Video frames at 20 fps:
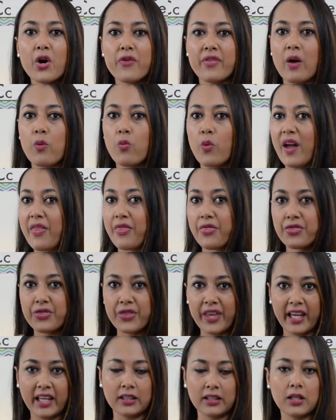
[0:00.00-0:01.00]
than one
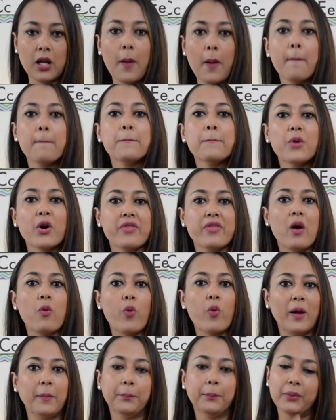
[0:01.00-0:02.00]
thing, more than one